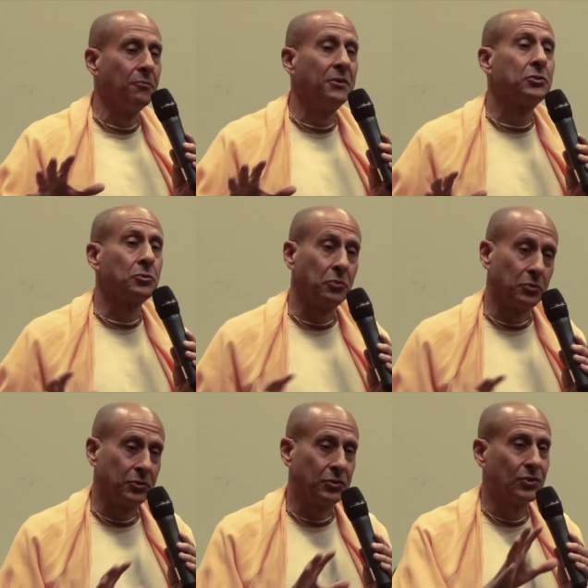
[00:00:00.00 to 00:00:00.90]

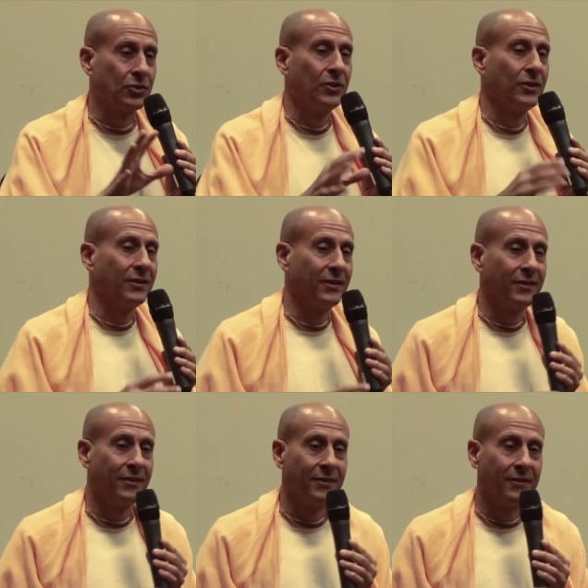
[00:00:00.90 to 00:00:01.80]
rituals
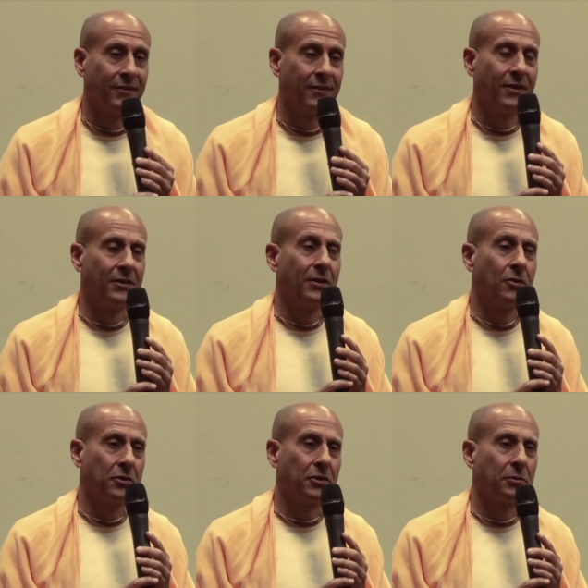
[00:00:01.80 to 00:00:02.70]
in the
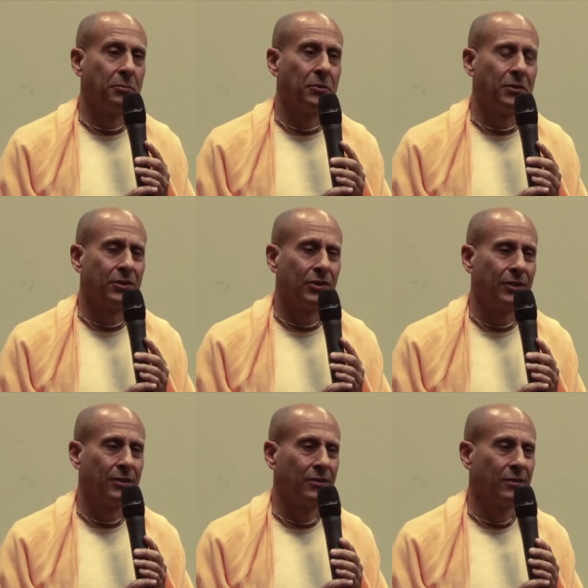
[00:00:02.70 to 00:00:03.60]
yoga community.